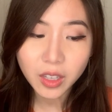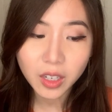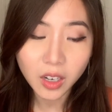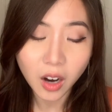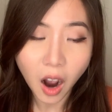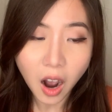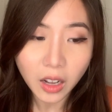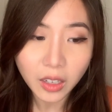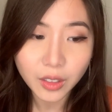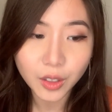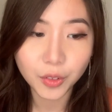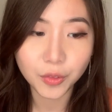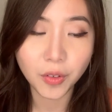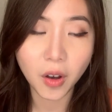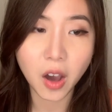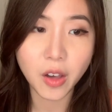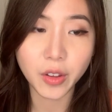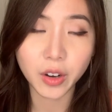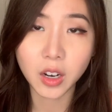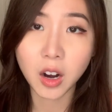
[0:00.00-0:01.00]
the call of the
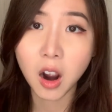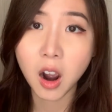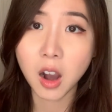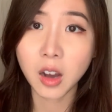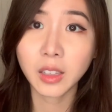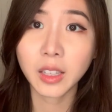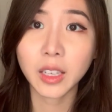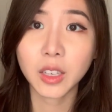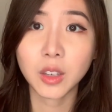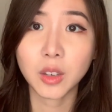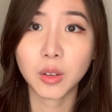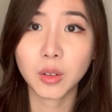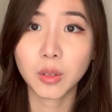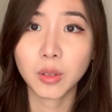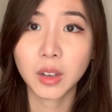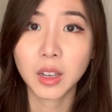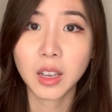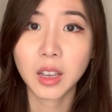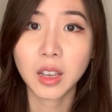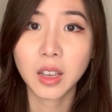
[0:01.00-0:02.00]
Father calling
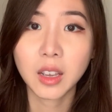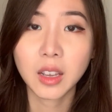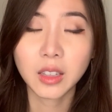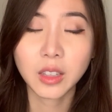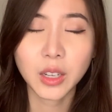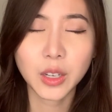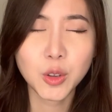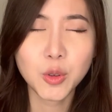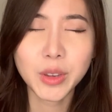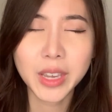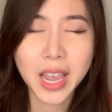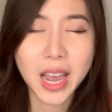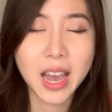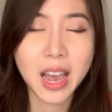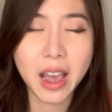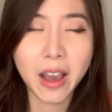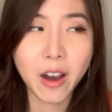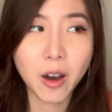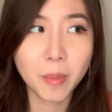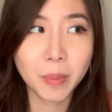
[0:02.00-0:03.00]
you, that you
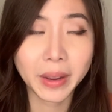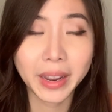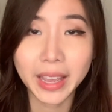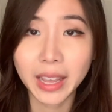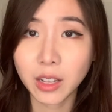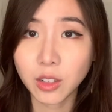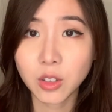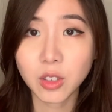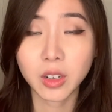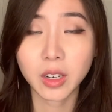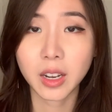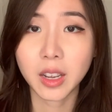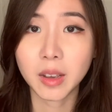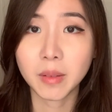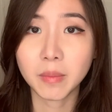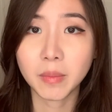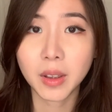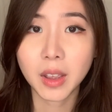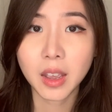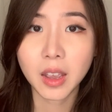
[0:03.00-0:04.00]
can't help but answer
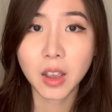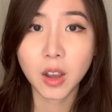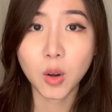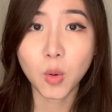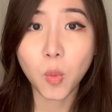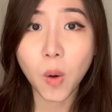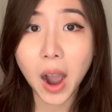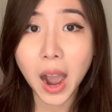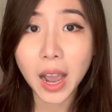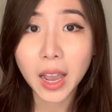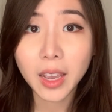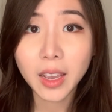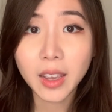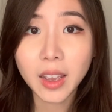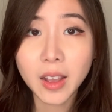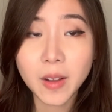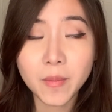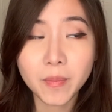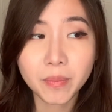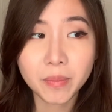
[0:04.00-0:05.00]
Him. Why?
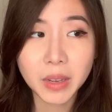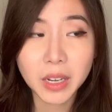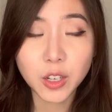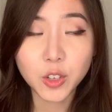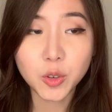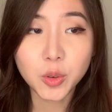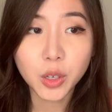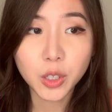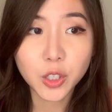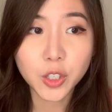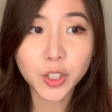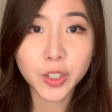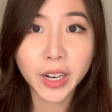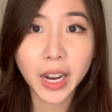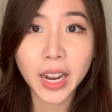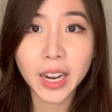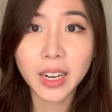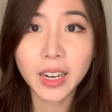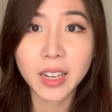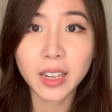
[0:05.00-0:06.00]
Because you are
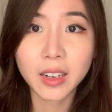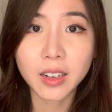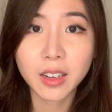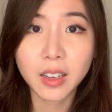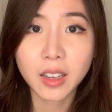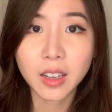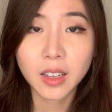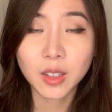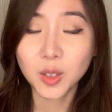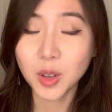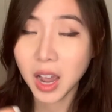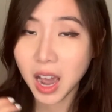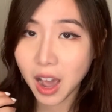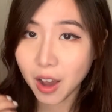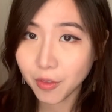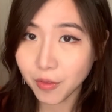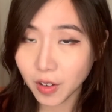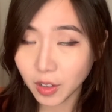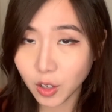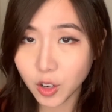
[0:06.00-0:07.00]
created to
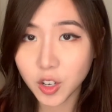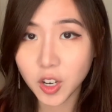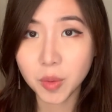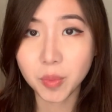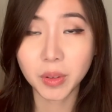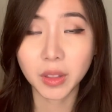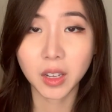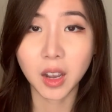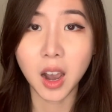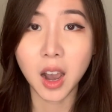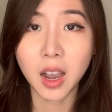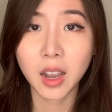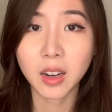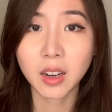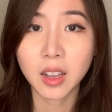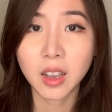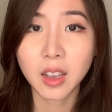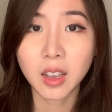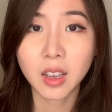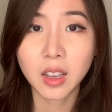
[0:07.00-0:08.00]
have fellowship with
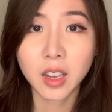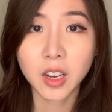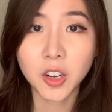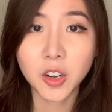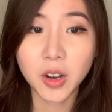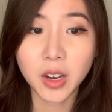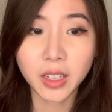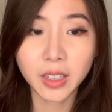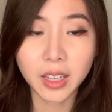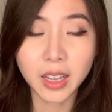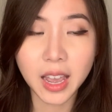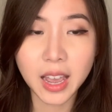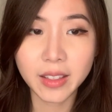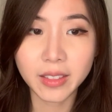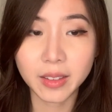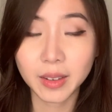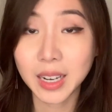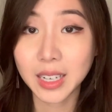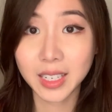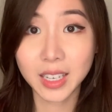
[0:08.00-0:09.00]
God, you know,
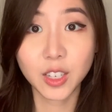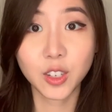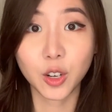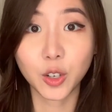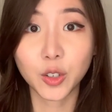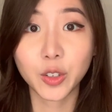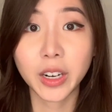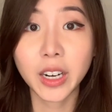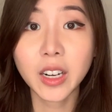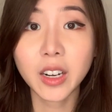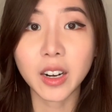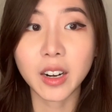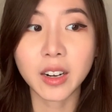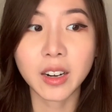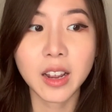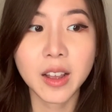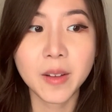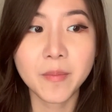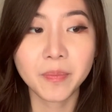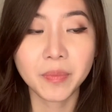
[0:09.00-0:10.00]
and because He's our
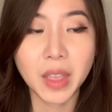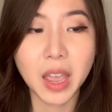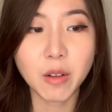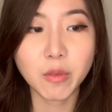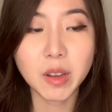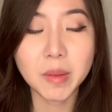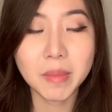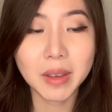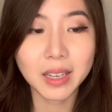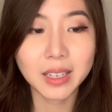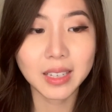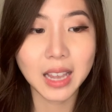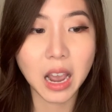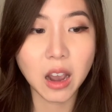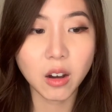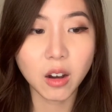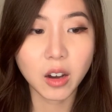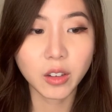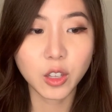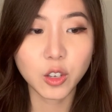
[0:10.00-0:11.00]
creator, and we miss
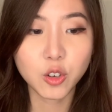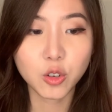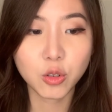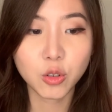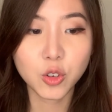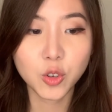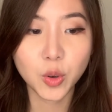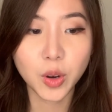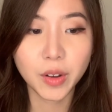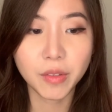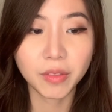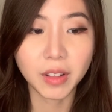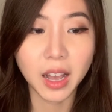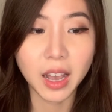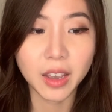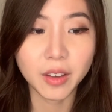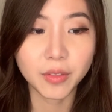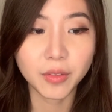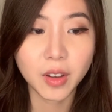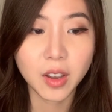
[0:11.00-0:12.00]
out on the true joy of
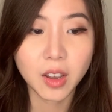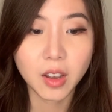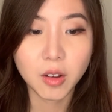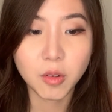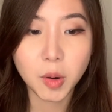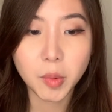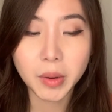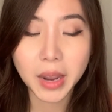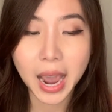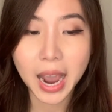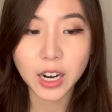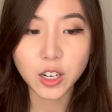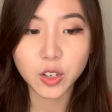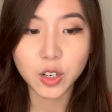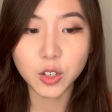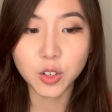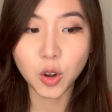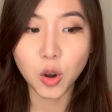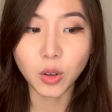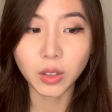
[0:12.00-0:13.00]
life when we
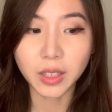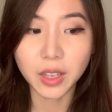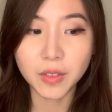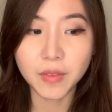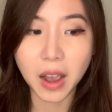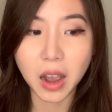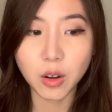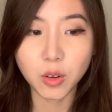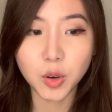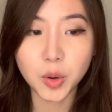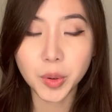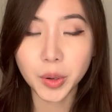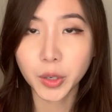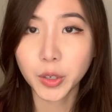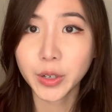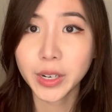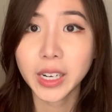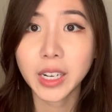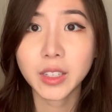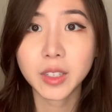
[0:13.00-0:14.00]
actually don't live out who we're
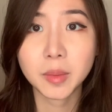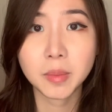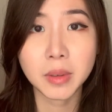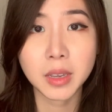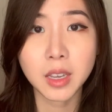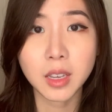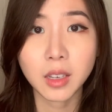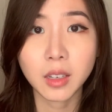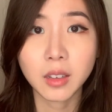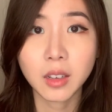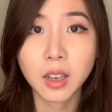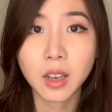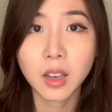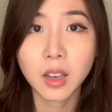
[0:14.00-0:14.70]
created to be,